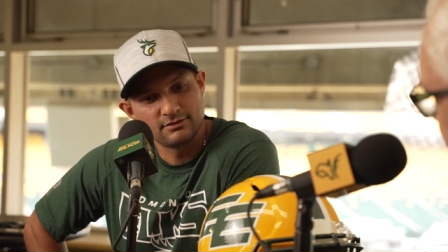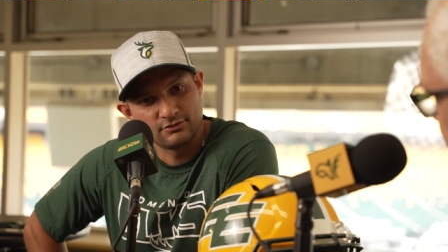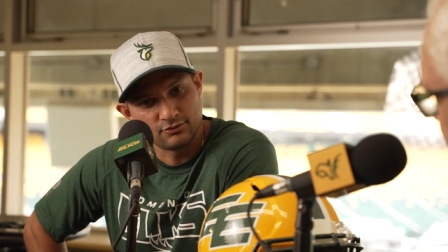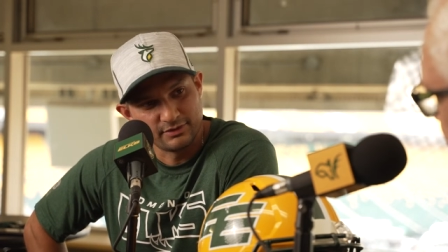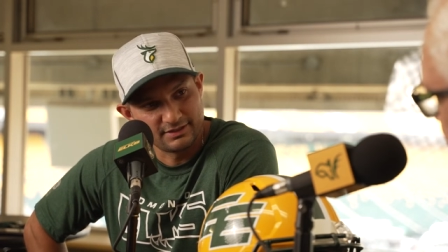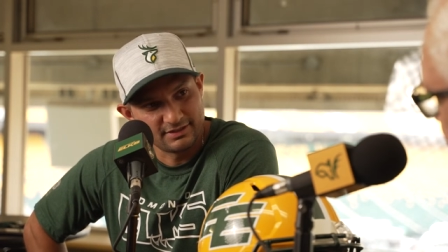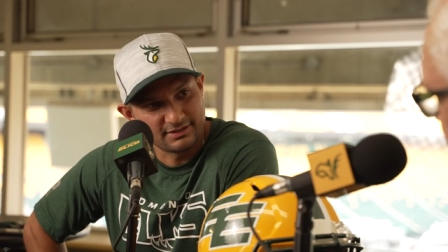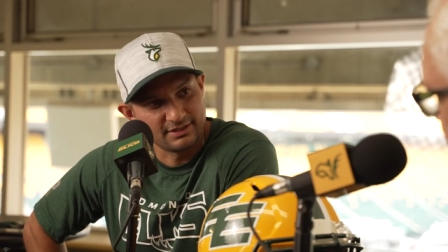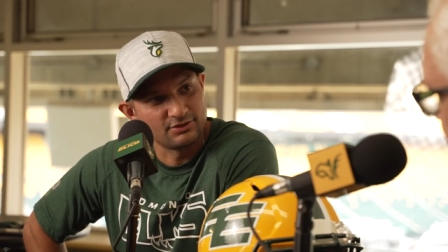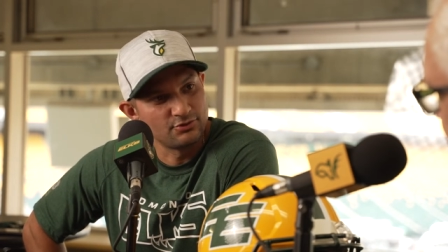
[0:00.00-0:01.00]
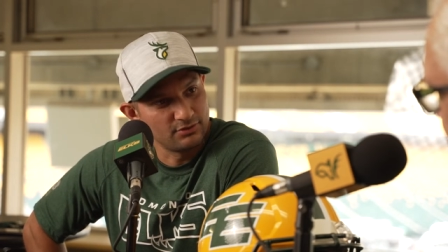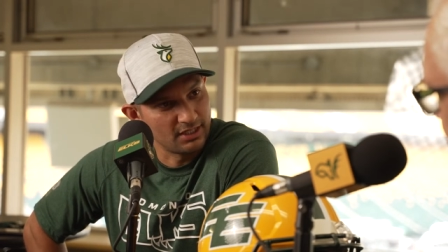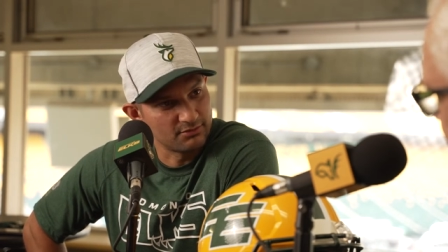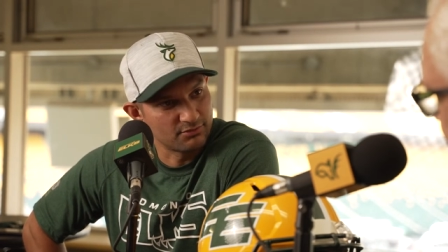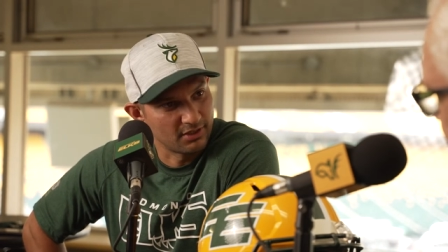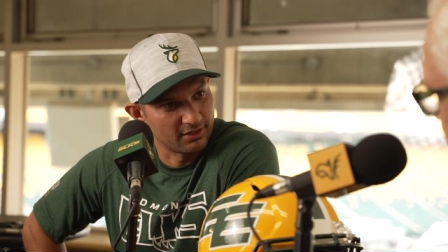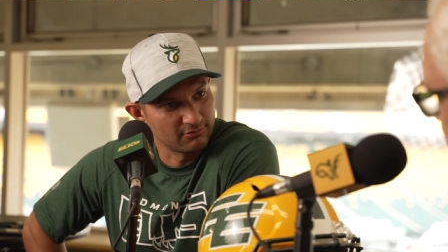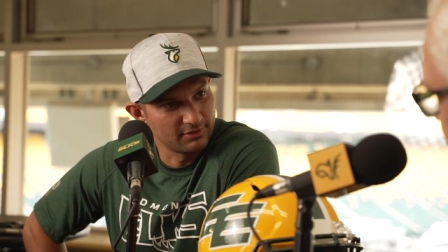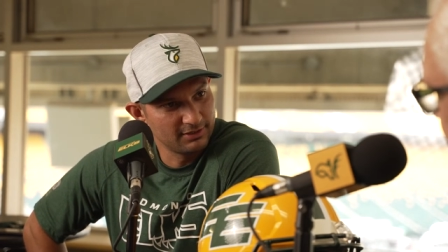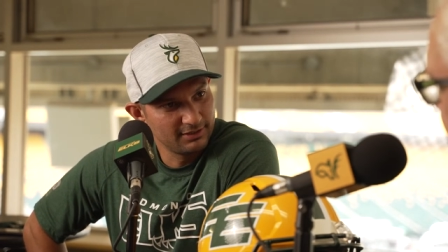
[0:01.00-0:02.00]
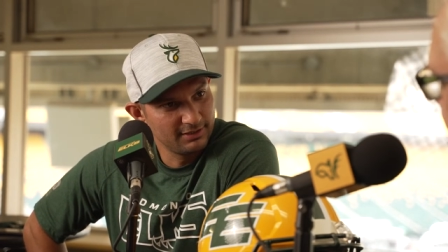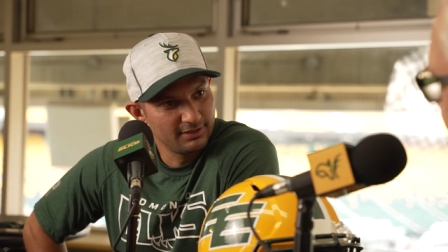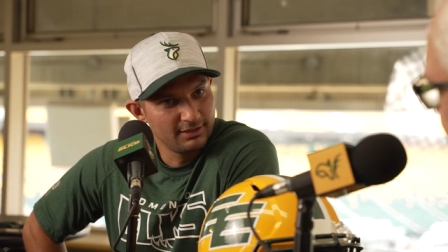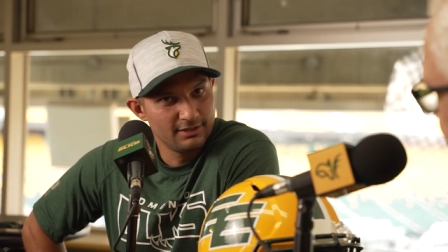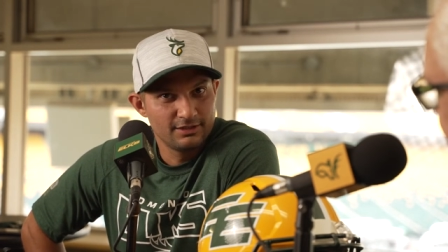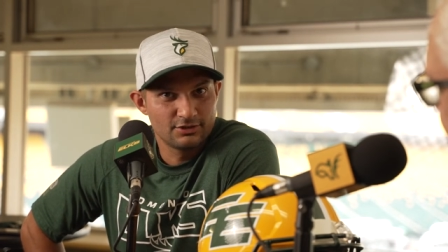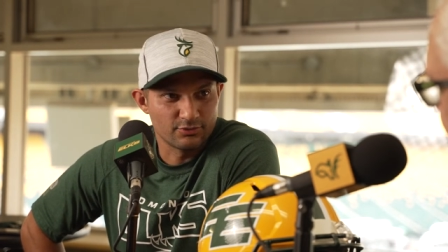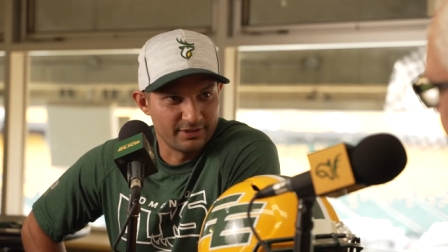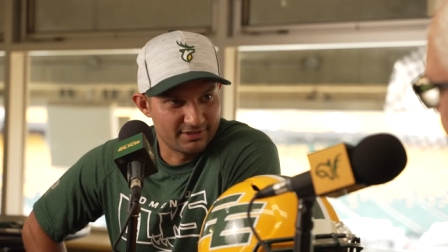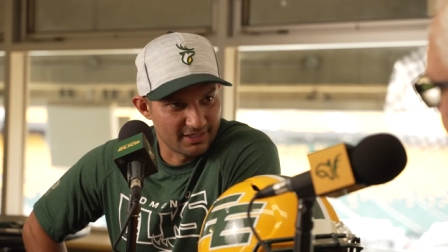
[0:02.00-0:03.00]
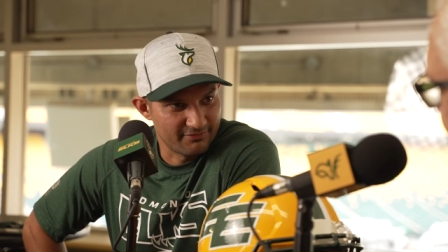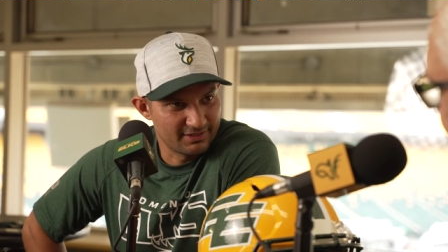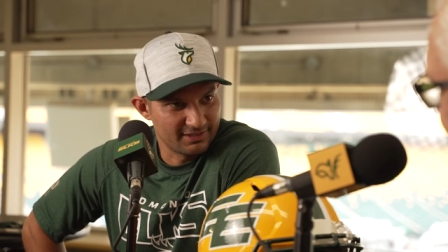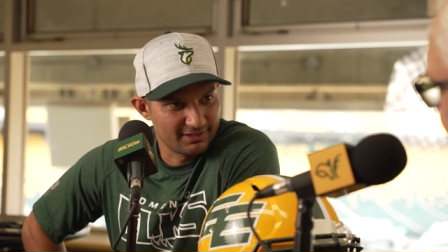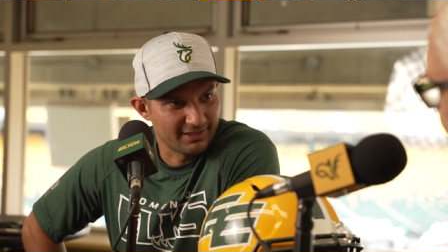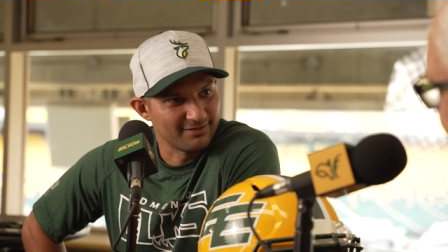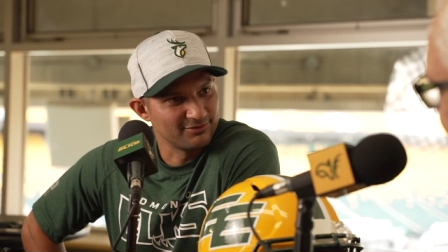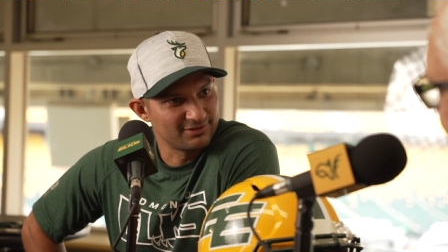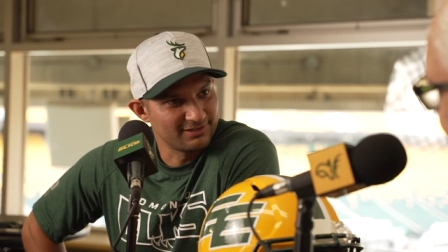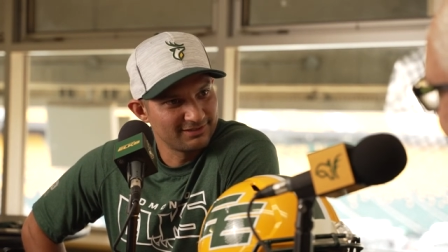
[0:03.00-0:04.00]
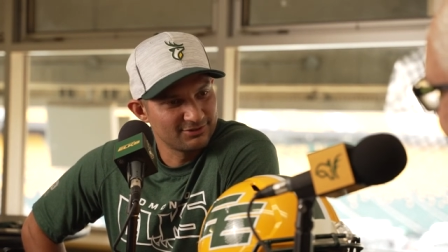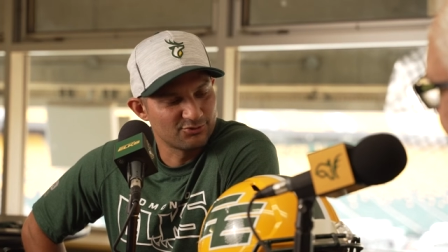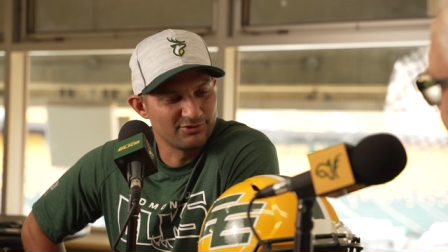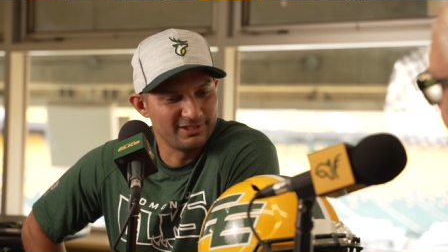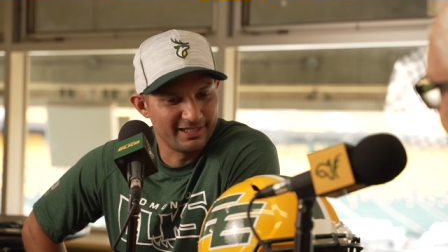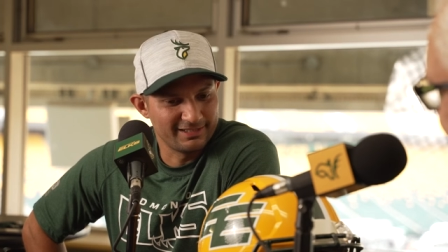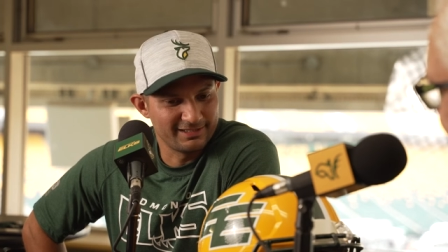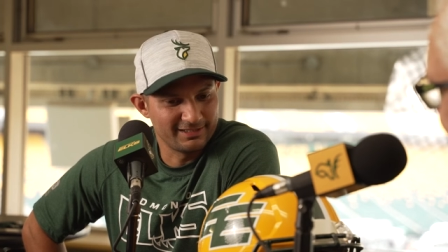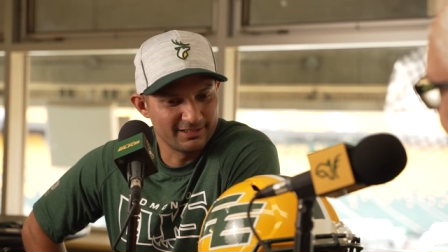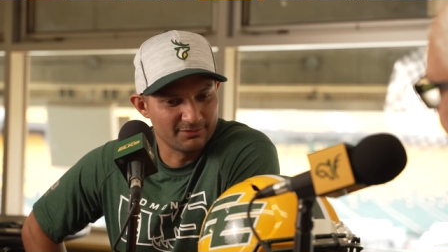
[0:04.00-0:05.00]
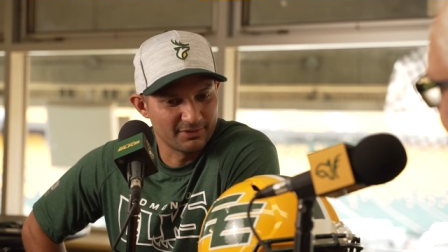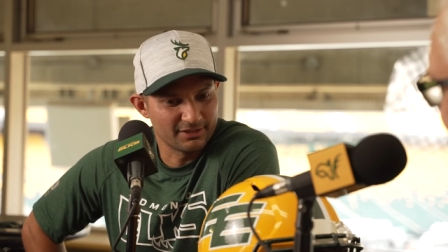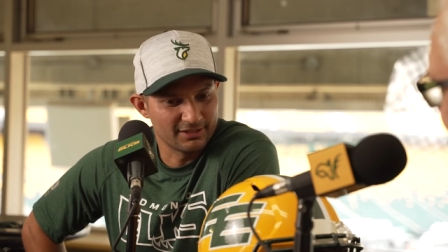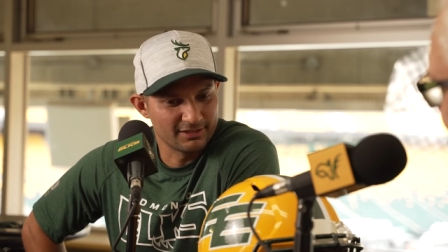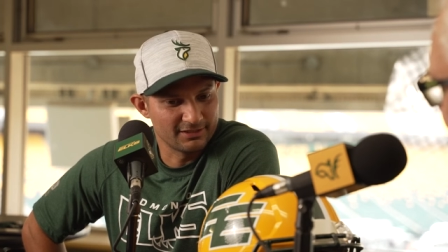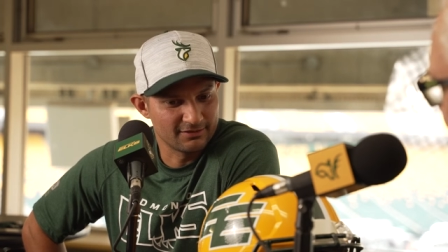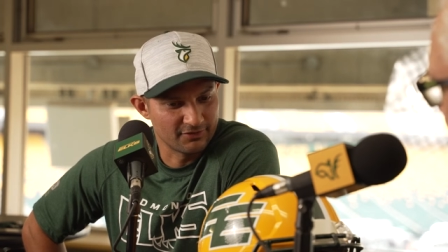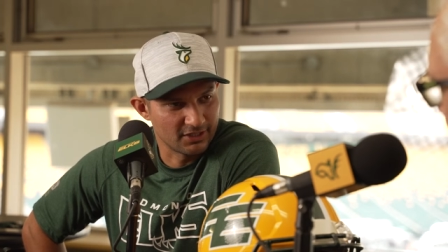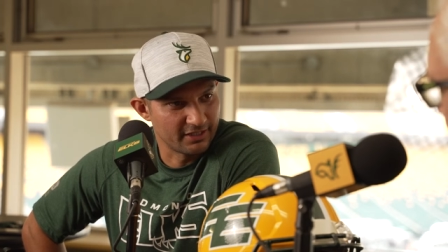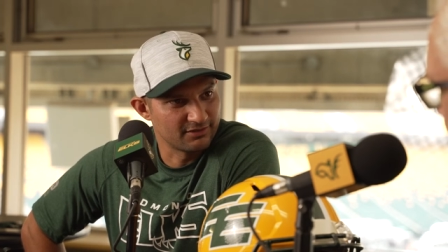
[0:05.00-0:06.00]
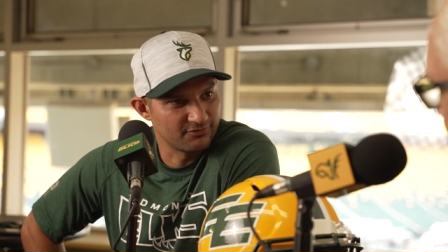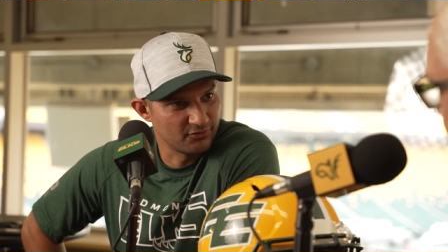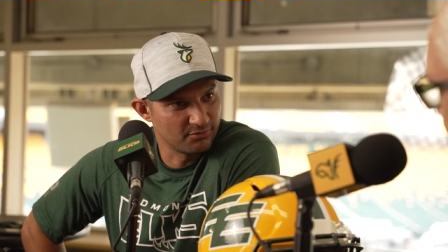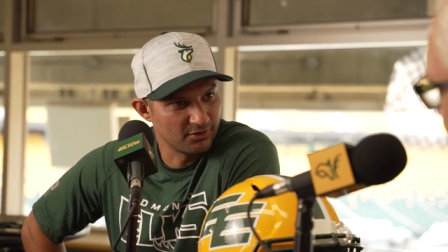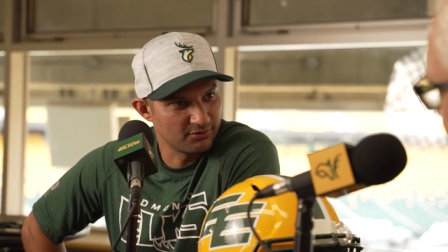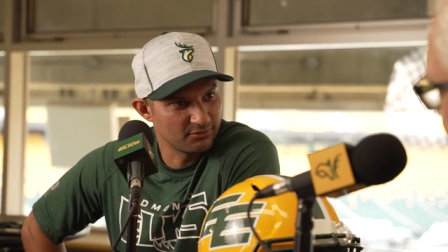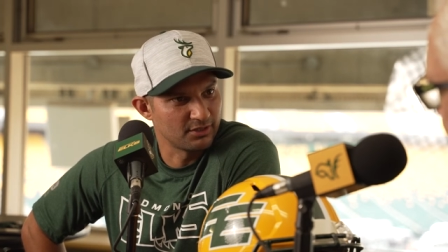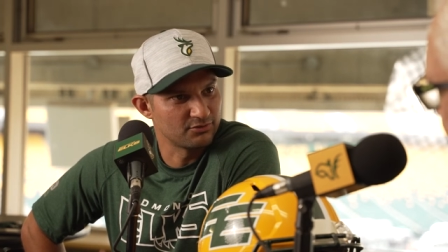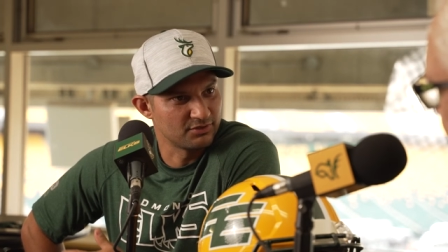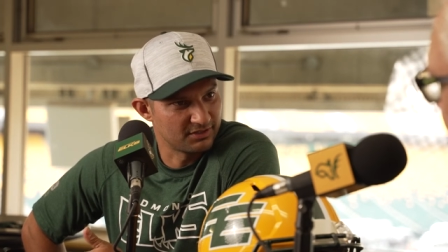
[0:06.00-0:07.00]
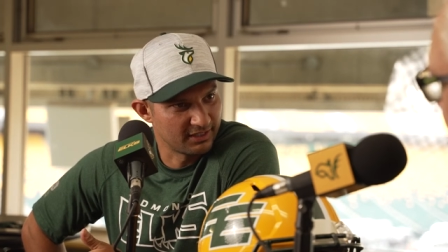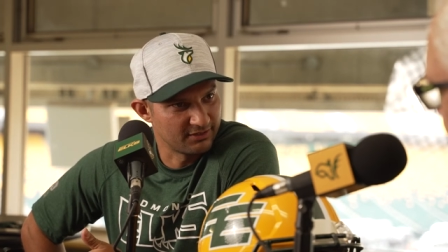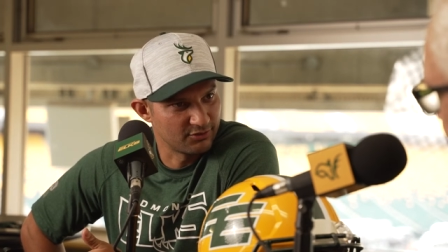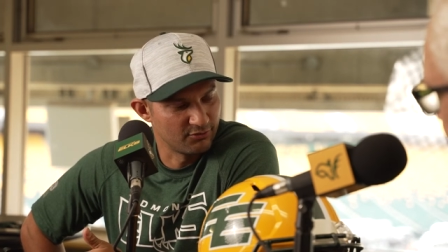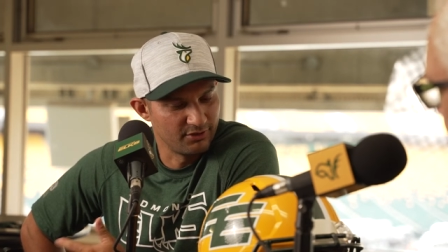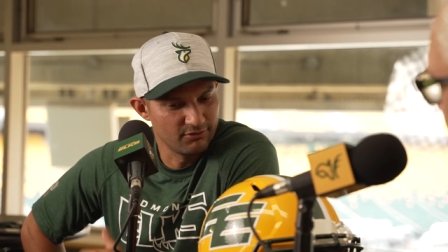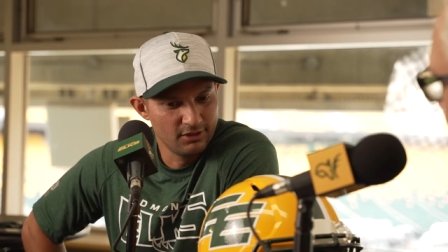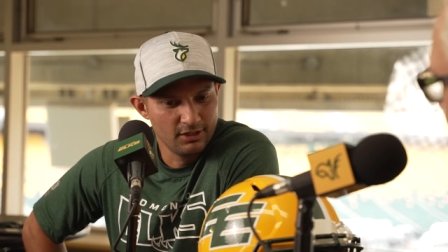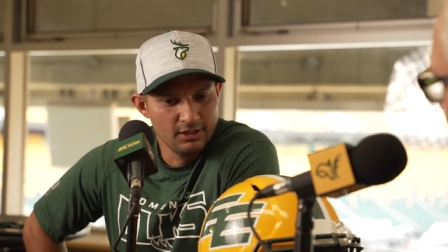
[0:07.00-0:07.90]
2016, 2 games with Ottawa. 2017, Hamilton. 2018, the American Alliance of Football. I was in San Antonio.